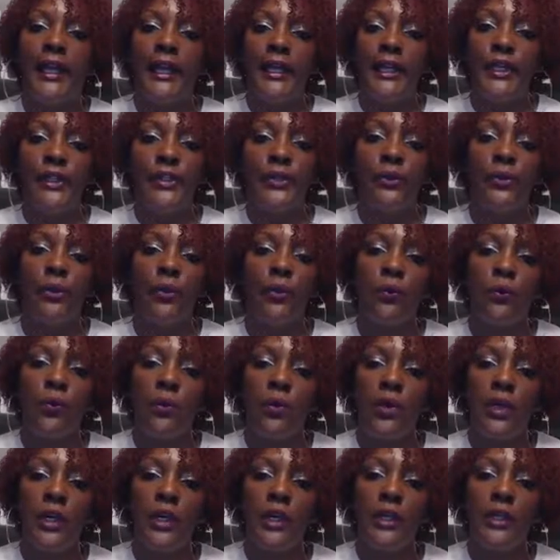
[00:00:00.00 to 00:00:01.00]
they issue the
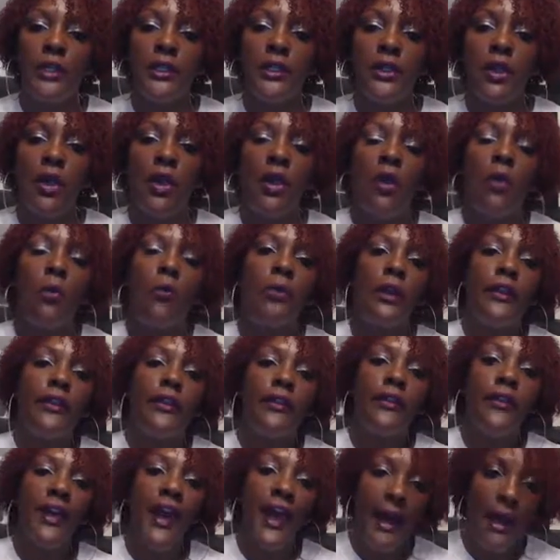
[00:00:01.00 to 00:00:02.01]
warrants
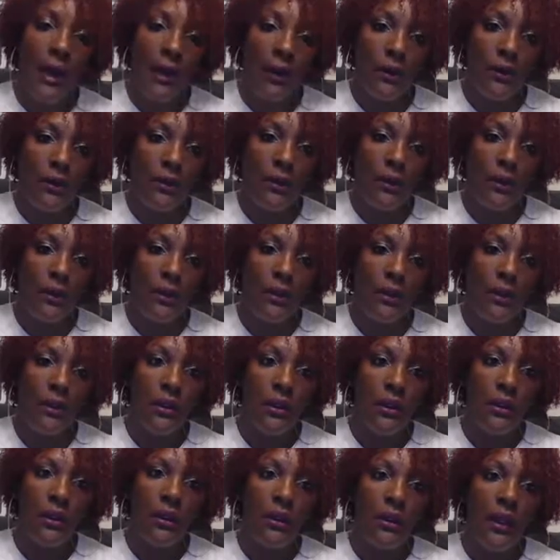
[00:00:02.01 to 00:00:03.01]
without
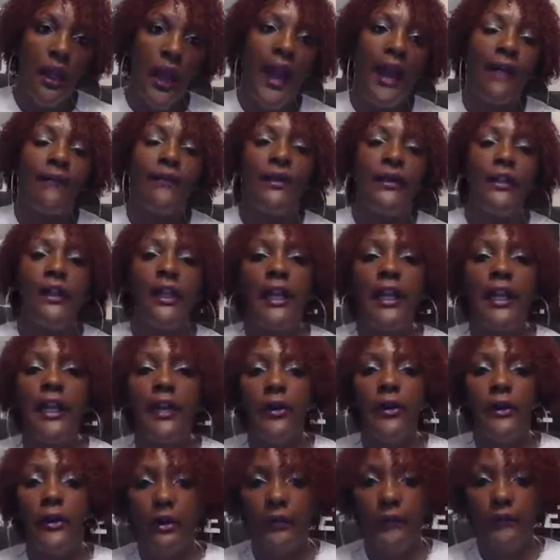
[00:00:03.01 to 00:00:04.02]
having the
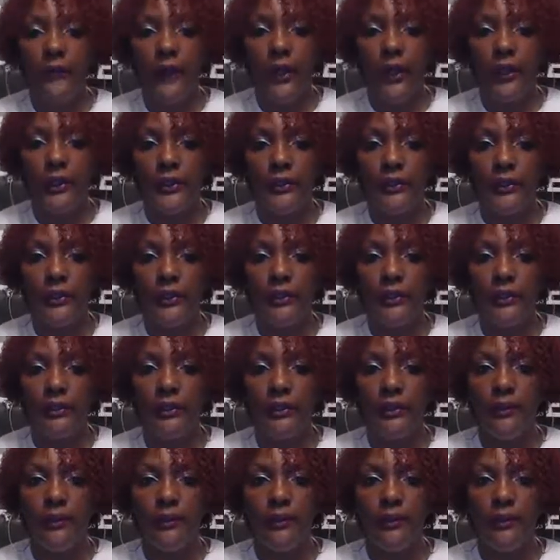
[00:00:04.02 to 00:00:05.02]
hearing first.
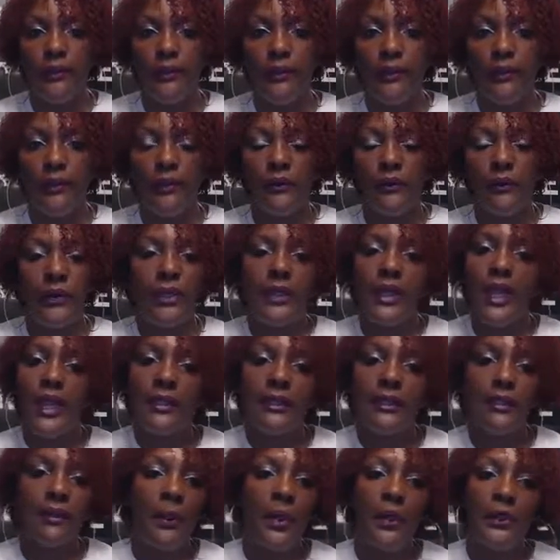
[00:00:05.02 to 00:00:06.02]
You're
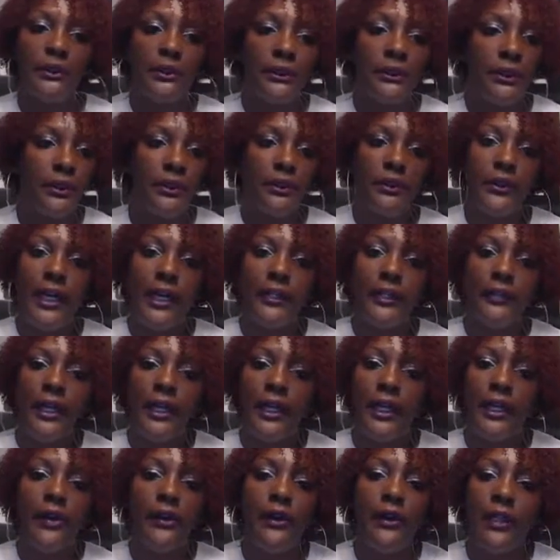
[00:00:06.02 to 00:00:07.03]
not supposed to do that.
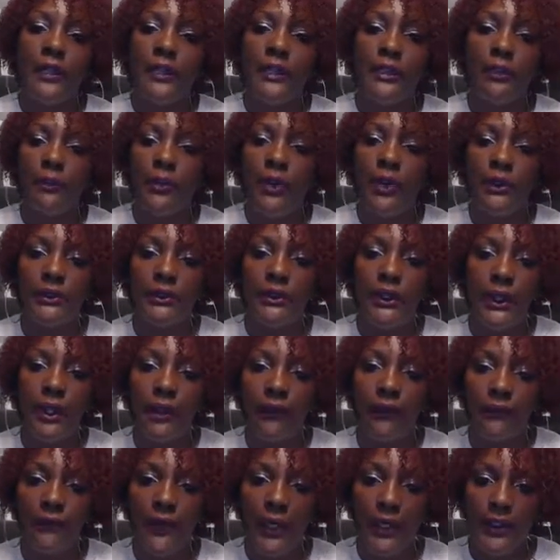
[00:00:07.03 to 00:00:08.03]
The hearing is supposed to
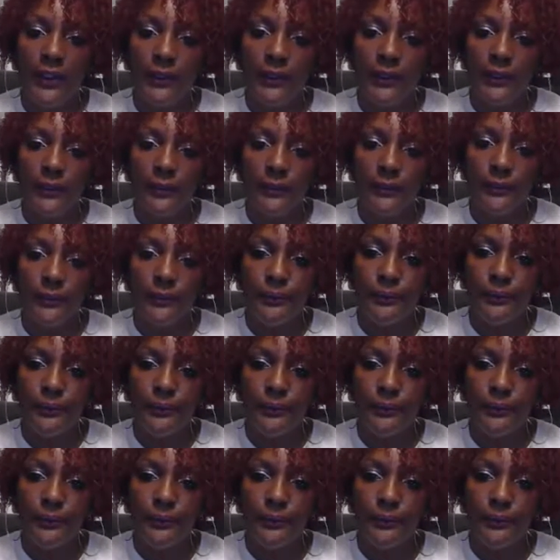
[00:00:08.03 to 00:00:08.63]
come first.